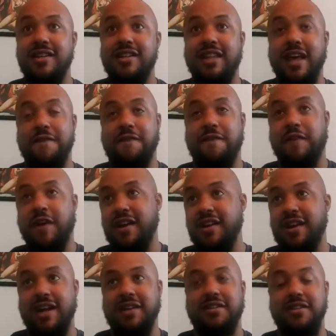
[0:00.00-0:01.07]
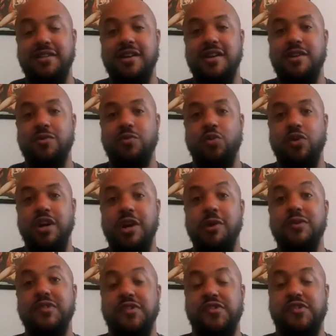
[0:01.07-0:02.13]
that fight at the end where it
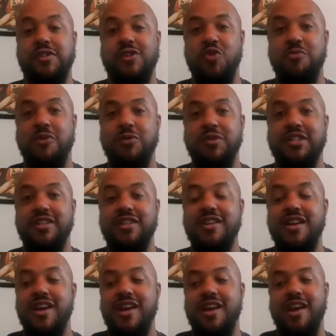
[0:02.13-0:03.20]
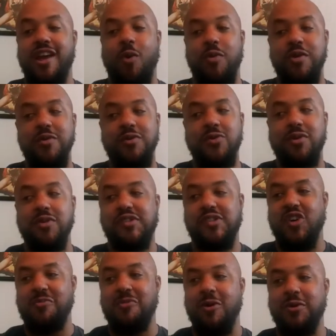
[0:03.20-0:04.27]
was in slow motion. And when you're doing a
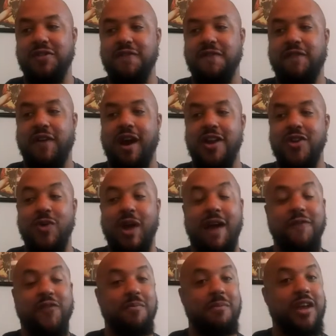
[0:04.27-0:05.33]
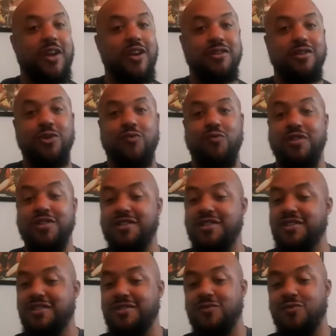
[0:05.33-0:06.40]
slow motion fight, you have to make it look
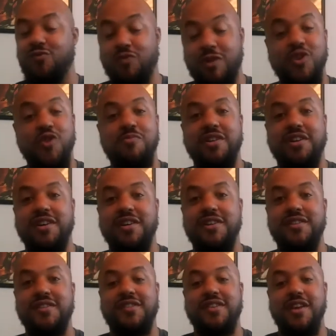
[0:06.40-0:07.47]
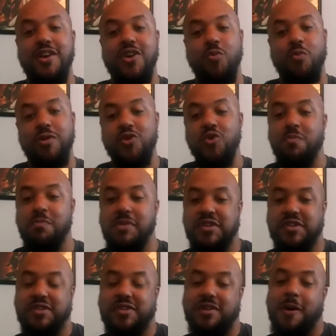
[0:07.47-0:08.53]
really real, because when you
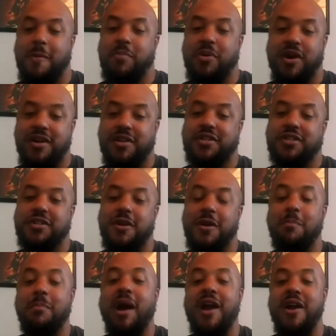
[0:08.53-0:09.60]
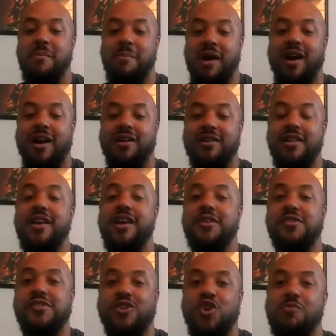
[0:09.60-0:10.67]
miss a punch by a mile in
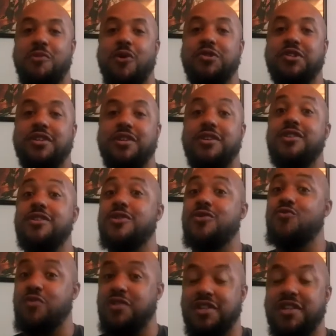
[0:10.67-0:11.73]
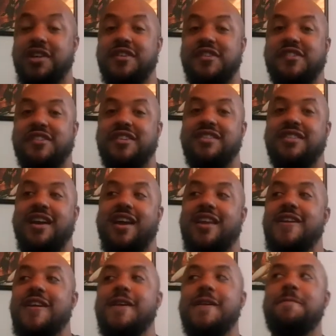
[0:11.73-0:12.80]
slow motion, you're really gonna see that.
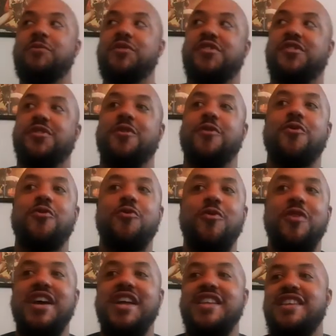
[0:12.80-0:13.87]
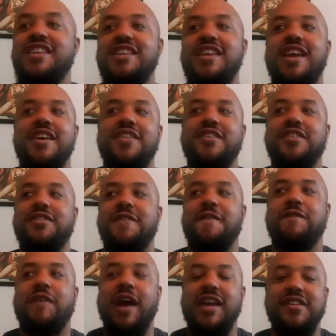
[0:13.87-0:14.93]
So yeah, the
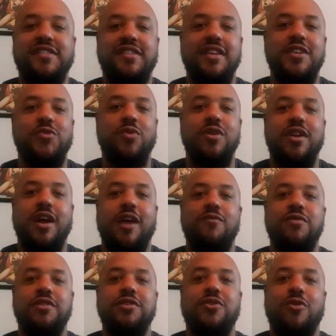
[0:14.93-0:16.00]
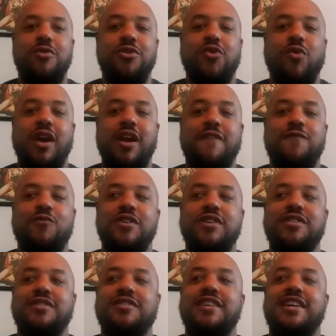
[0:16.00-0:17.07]
fight scenes were not really choreographed
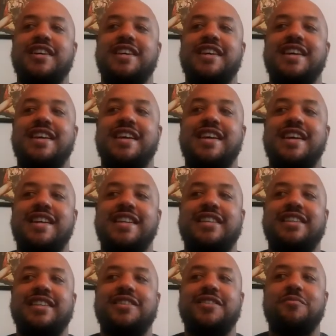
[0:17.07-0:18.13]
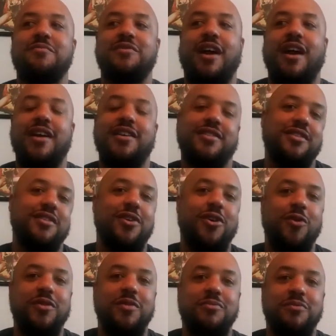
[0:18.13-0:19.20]
well.
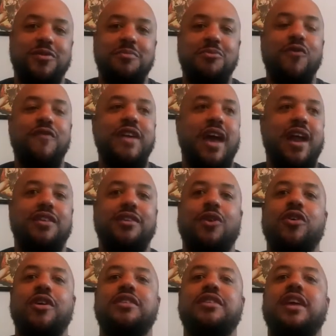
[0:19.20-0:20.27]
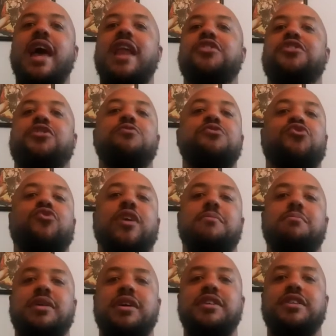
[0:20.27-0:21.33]
The movie had a
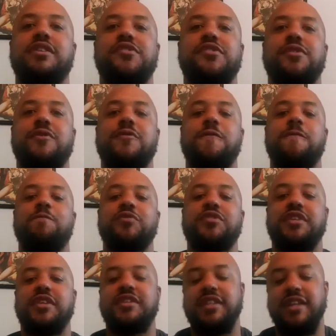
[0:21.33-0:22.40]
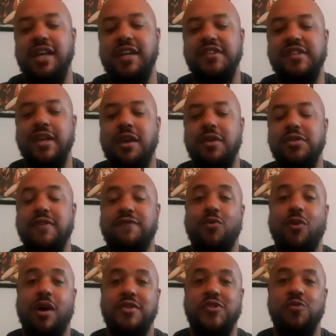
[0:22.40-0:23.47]
shoestring budget, so to today's standards, if you
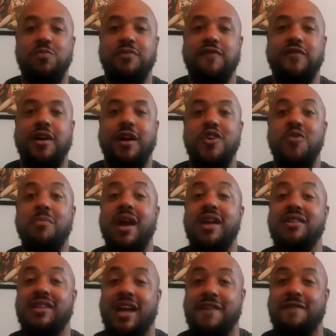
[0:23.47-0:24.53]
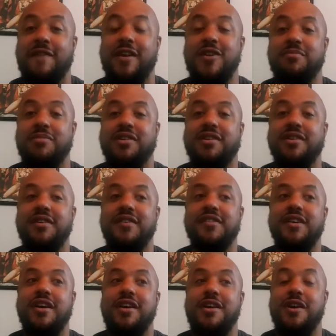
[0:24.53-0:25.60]
watch Superfly, you might laugh at it
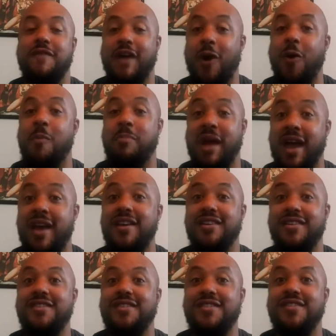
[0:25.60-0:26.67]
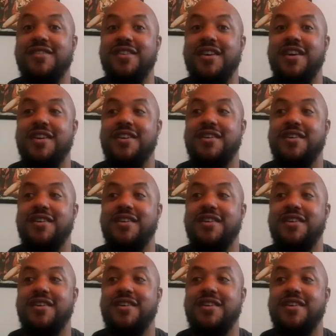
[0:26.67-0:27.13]
because of how bad it is